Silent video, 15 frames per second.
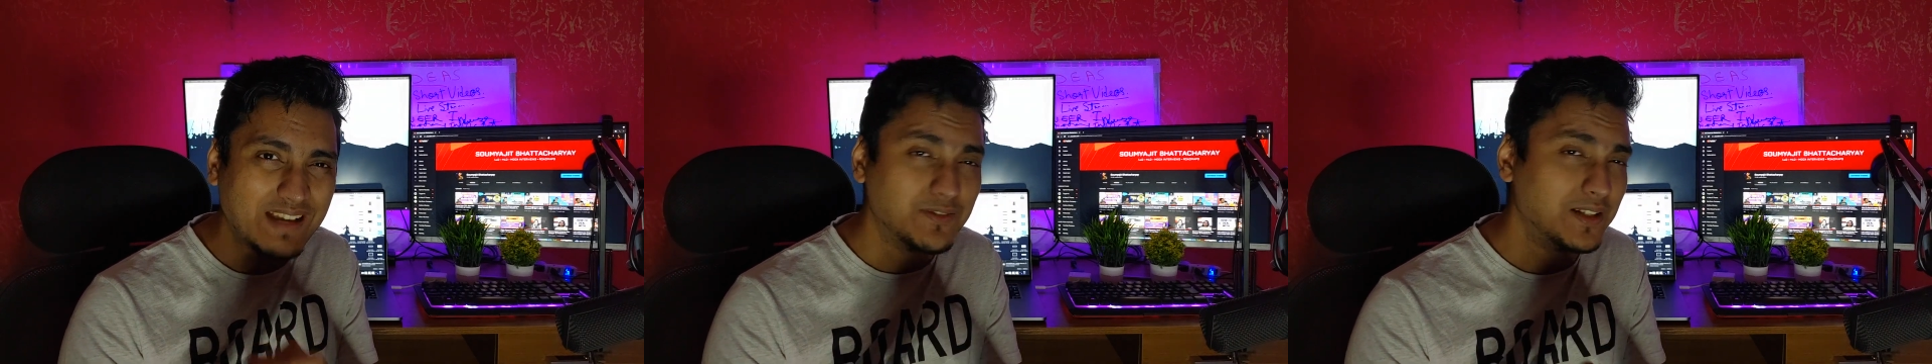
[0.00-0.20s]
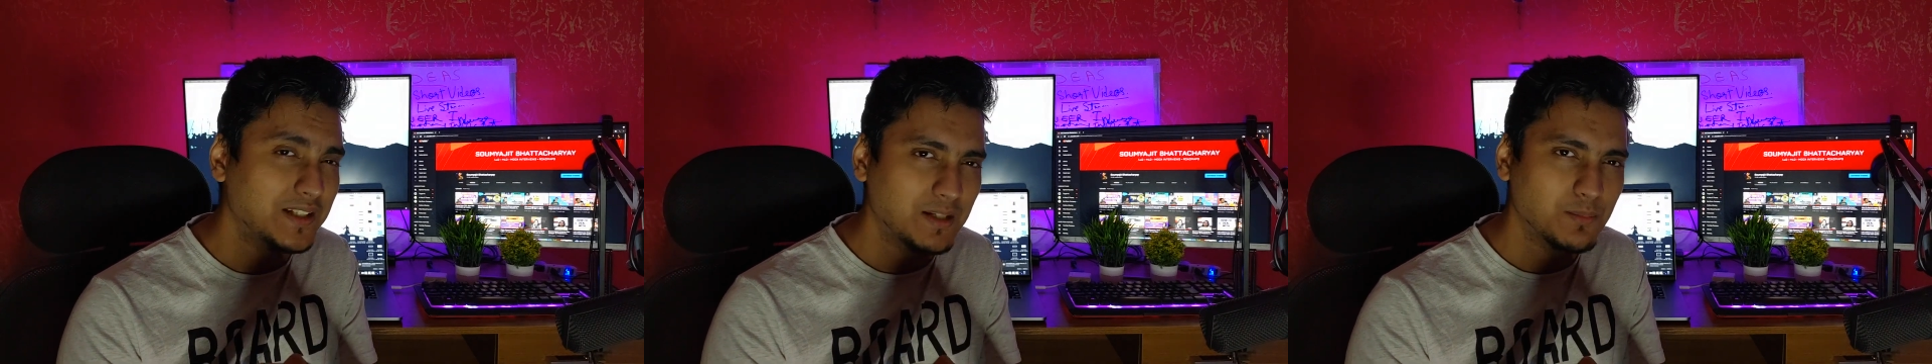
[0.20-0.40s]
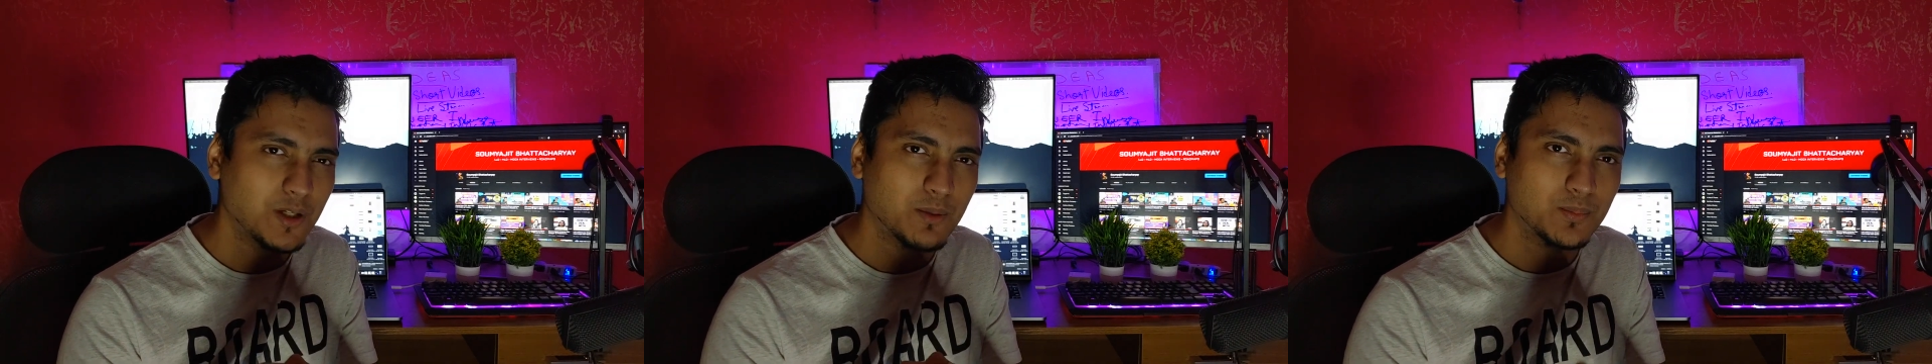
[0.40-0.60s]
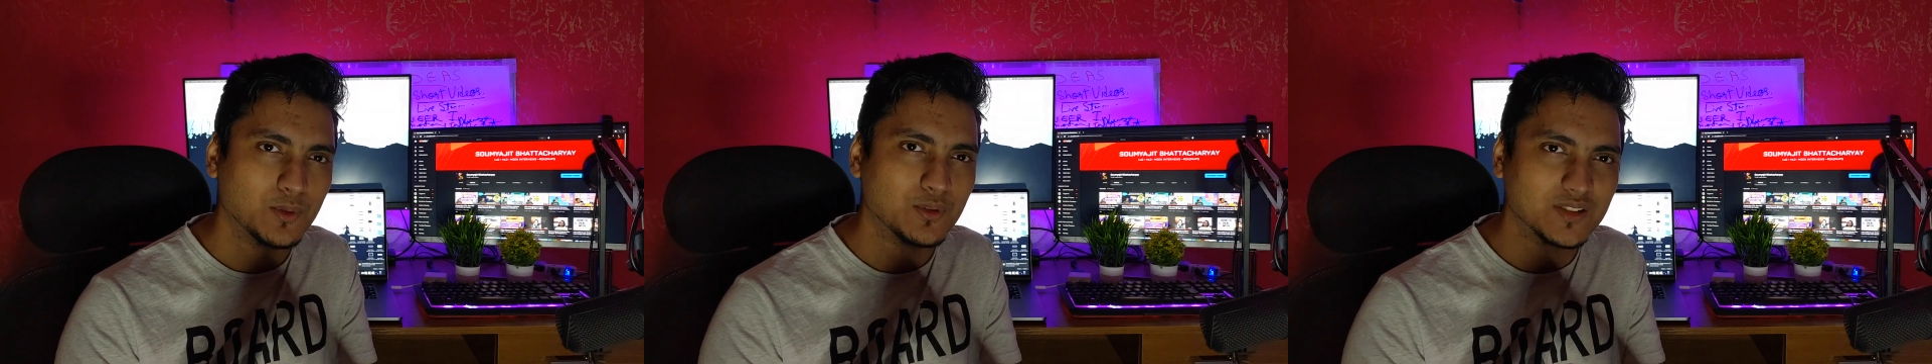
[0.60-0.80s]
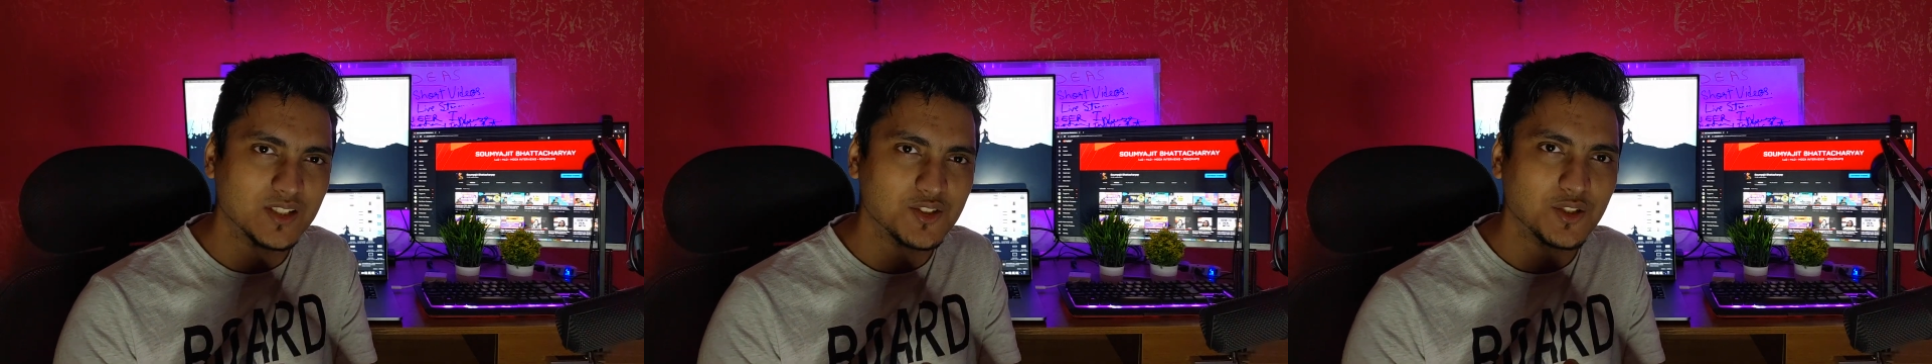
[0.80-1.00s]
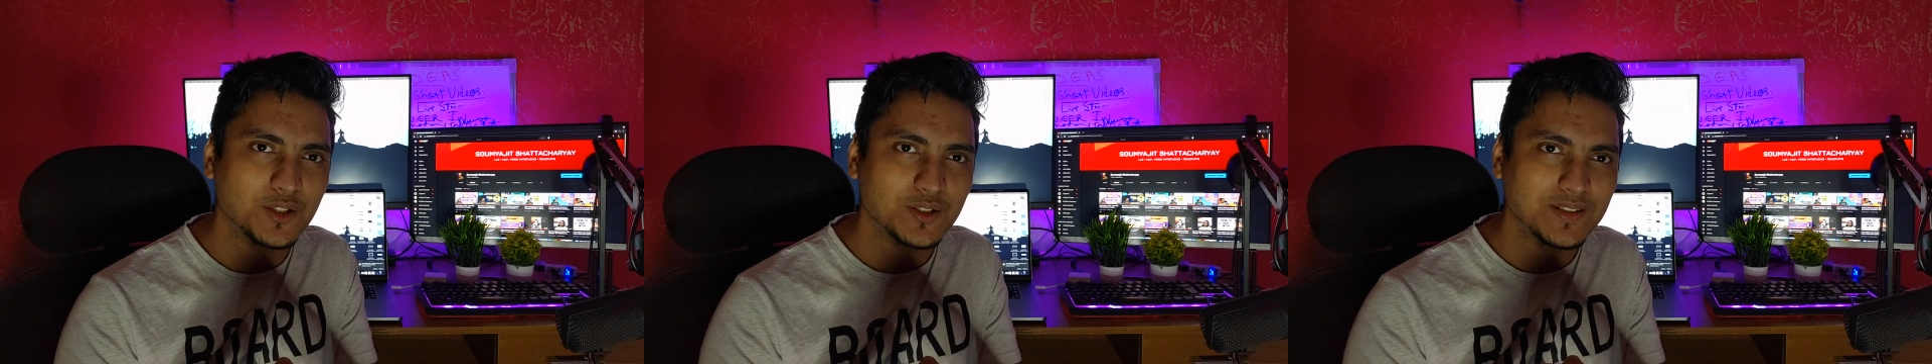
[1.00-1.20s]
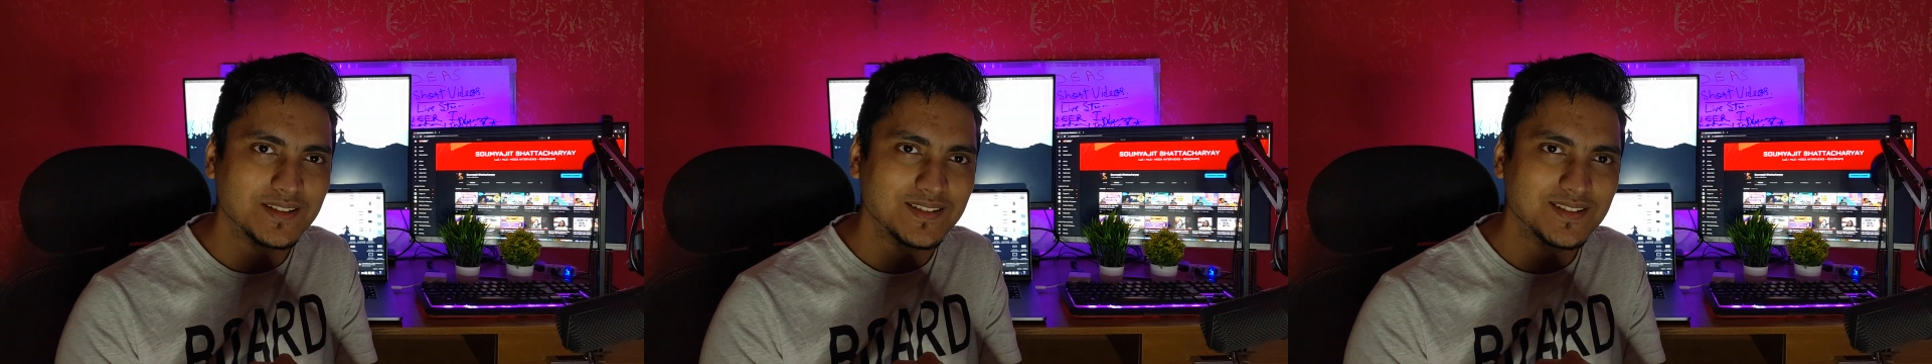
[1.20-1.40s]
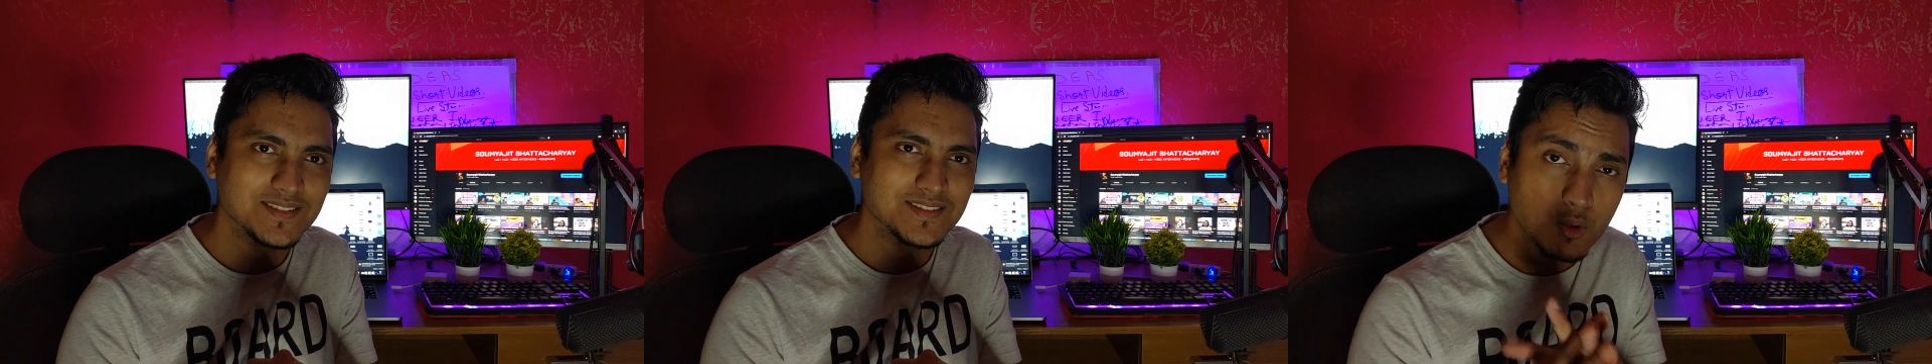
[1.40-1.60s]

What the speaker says: every time I upload such content.